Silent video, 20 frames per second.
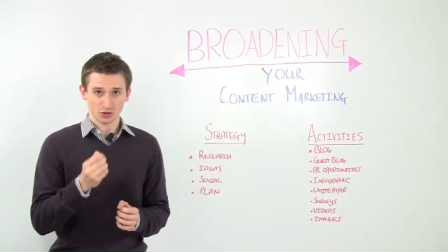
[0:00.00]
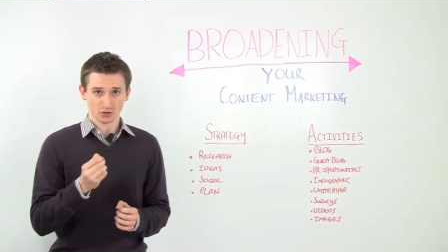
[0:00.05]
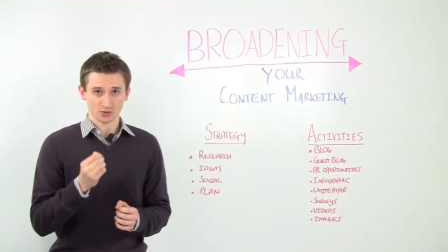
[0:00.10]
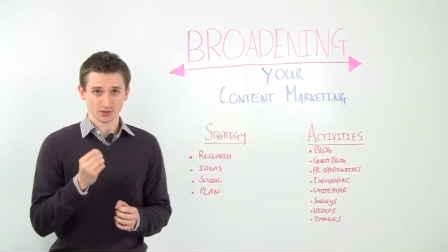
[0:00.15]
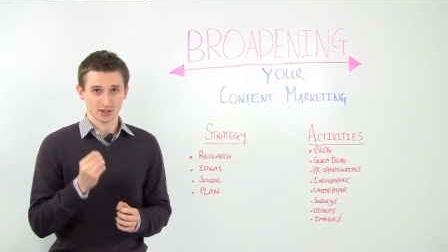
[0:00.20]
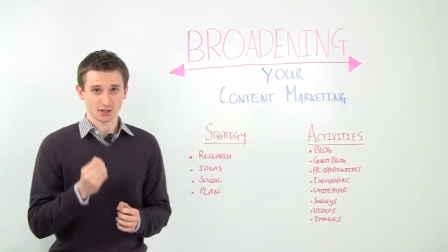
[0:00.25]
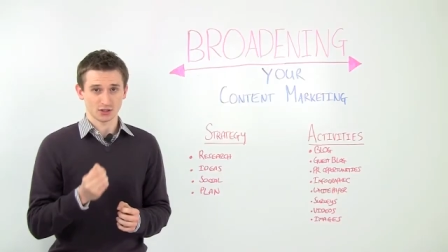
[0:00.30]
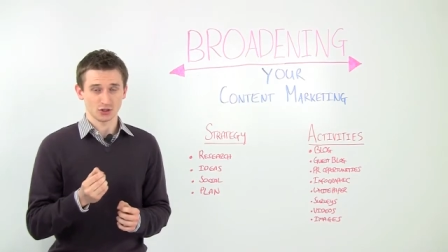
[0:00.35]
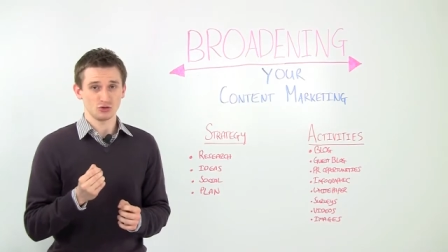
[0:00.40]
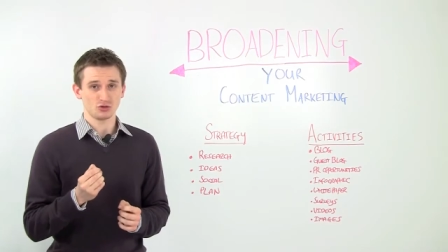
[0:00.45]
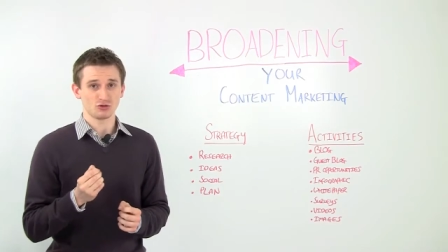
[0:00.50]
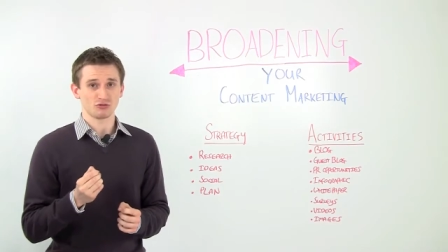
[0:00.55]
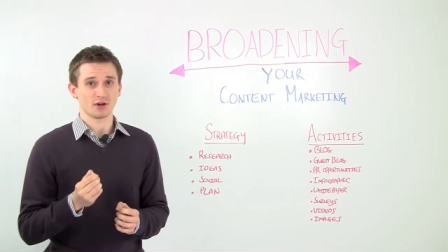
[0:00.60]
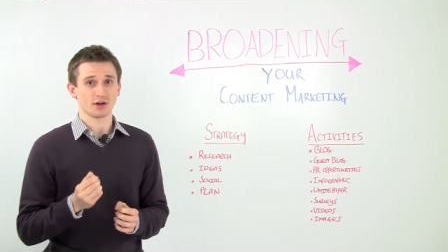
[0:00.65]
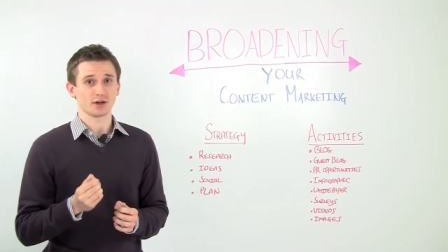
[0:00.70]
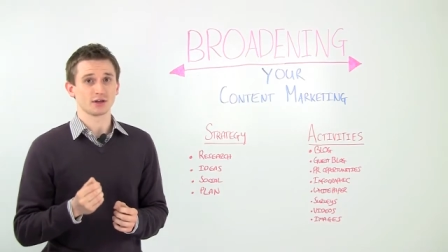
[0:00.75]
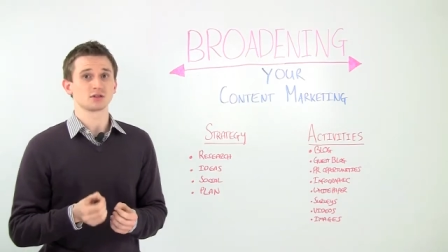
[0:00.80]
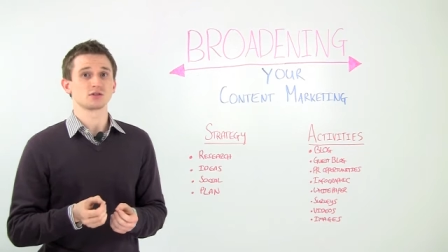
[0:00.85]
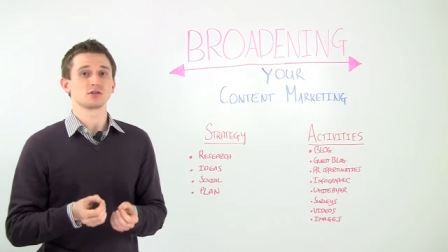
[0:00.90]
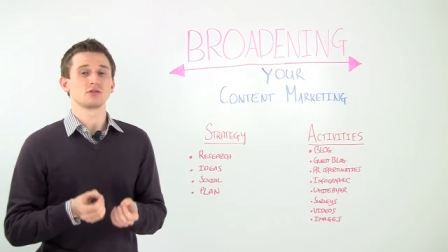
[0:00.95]
content you
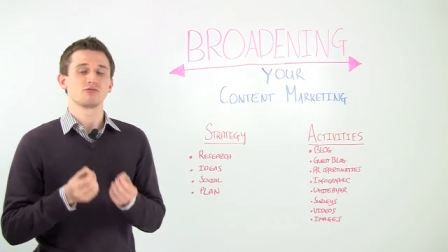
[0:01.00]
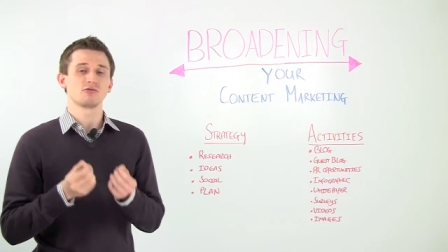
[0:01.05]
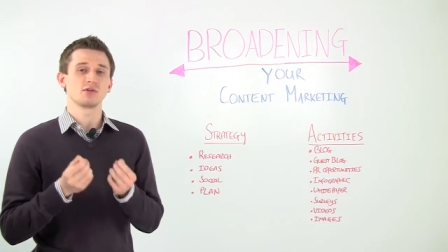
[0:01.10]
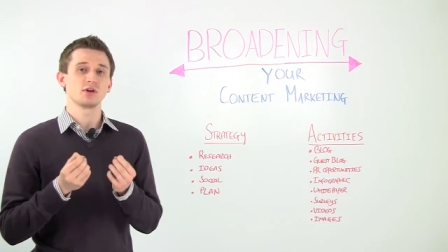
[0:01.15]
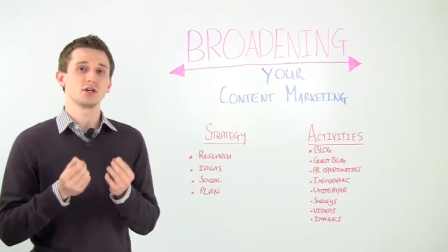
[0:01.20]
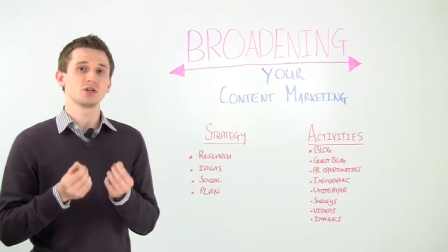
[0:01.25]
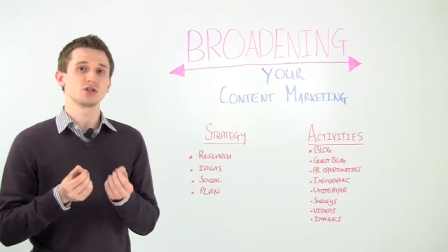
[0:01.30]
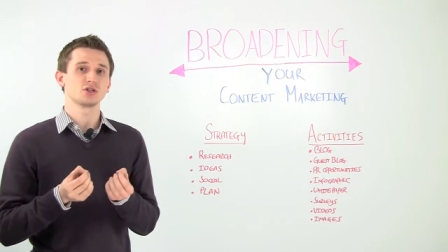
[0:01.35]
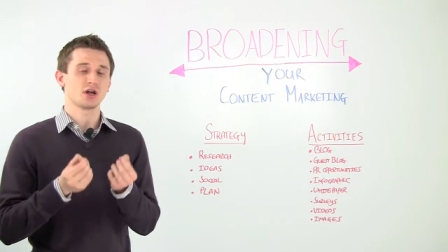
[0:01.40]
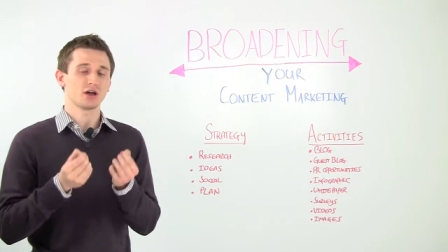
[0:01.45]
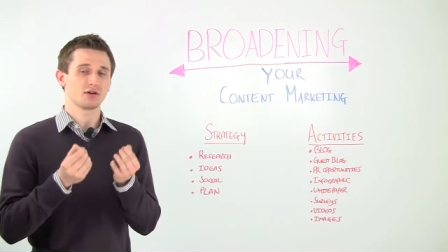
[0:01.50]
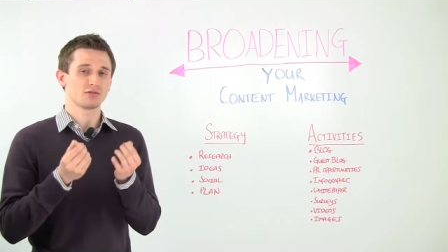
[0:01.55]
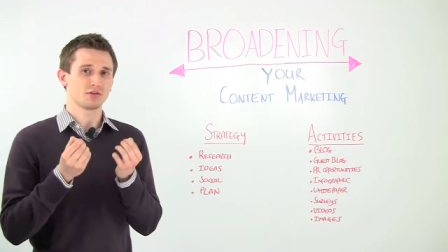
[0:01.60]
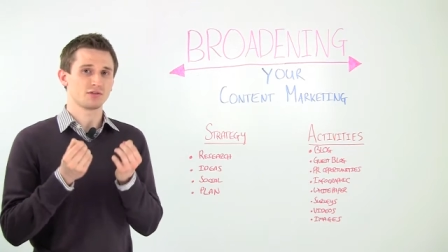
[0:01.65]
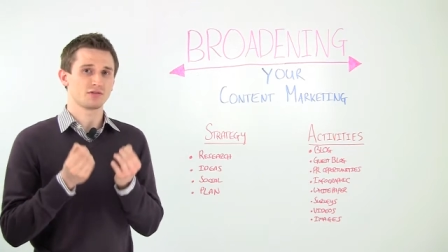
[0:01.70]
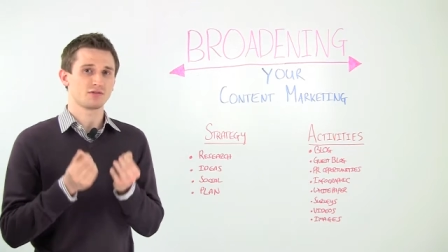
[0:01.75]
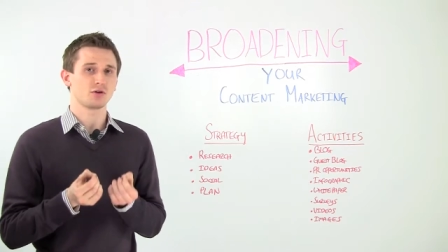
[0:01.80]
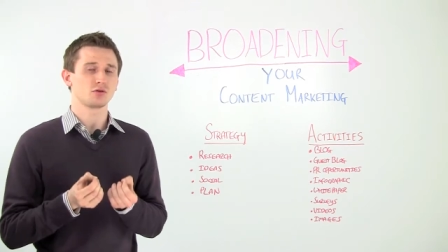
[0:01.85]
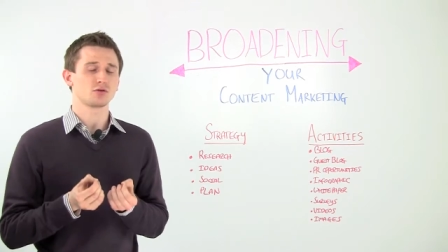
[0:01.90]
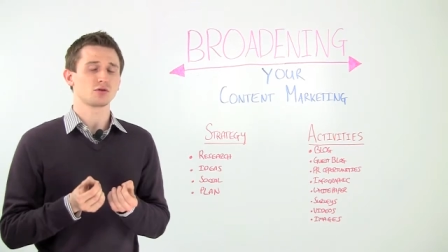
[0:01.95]
create really should have the
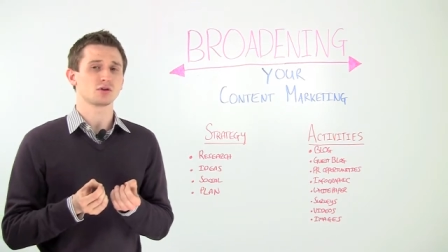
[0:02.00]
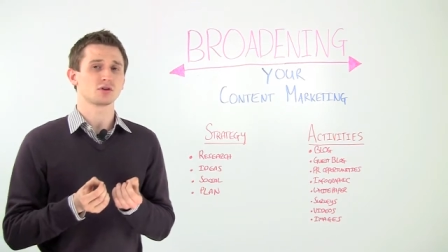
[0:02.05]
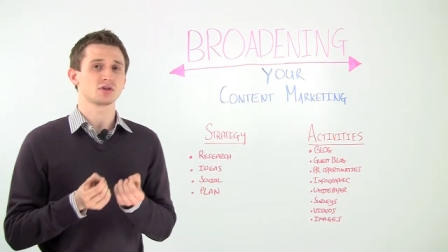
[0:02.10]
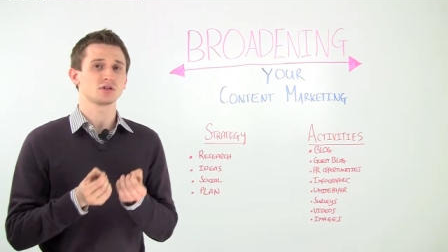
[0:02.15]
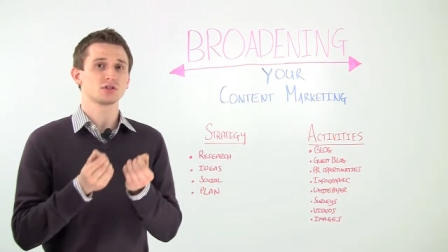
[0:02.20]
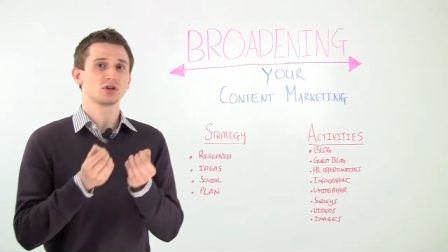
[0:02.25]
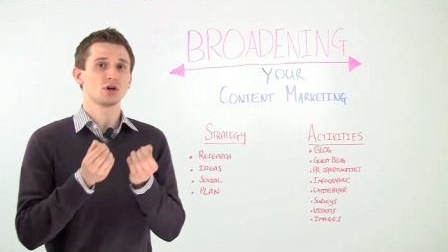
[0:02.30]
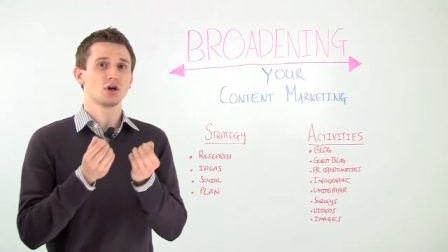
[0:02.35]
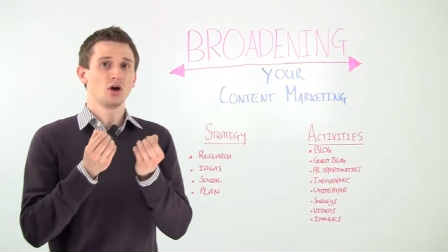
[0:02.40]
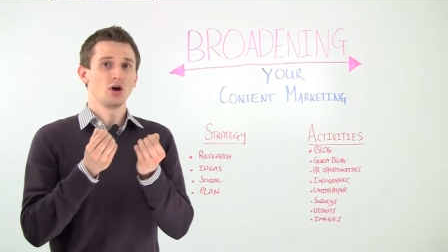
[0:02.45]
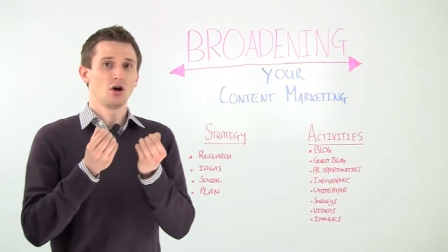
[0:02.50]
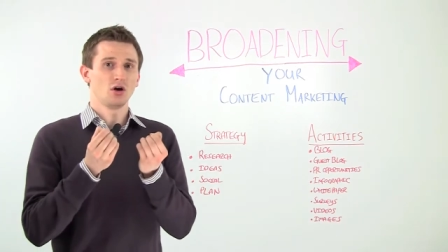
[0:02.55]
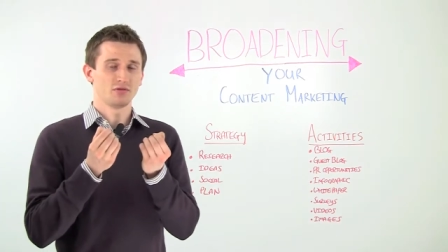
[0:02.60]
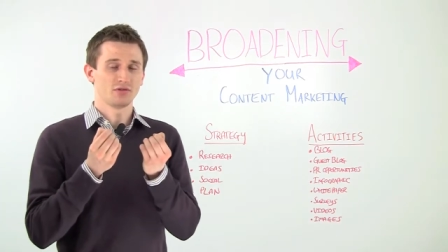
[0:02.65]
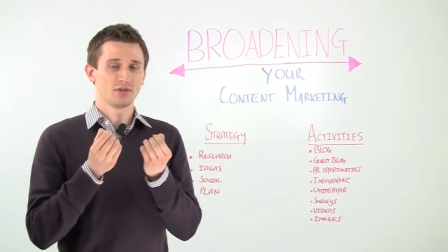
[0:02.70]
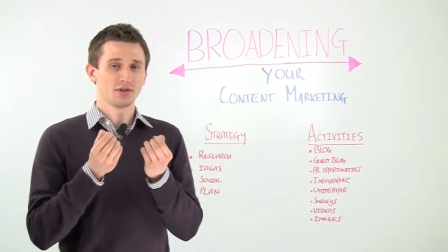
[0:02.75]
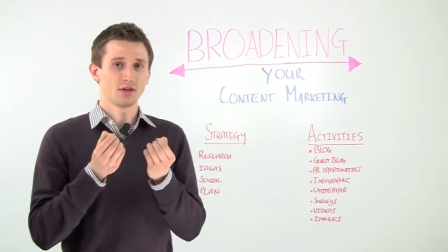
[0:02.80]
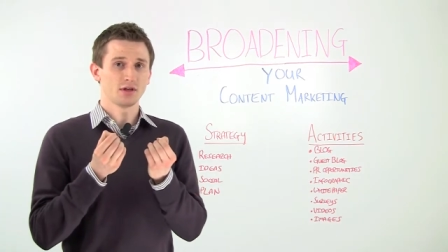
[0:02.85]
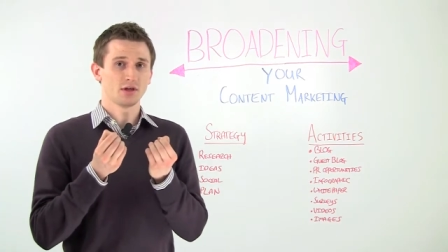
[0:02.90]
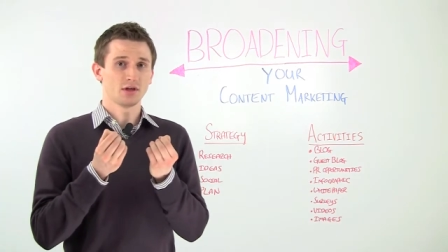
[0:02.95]
focus of
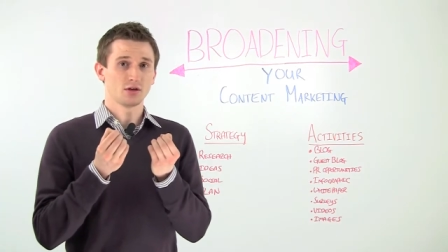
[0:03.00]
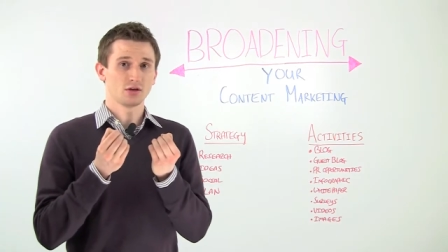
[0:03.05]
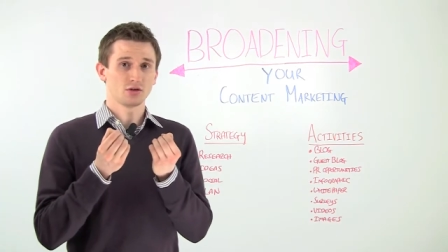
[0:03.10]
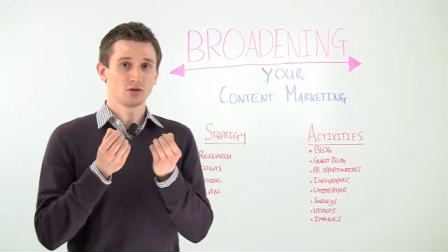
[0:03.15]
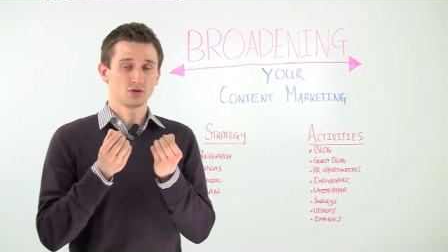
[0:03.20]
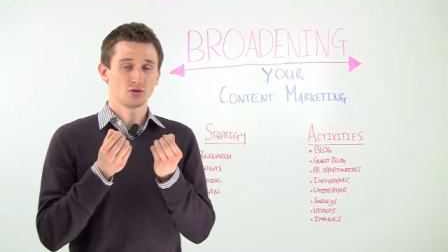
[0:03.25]
the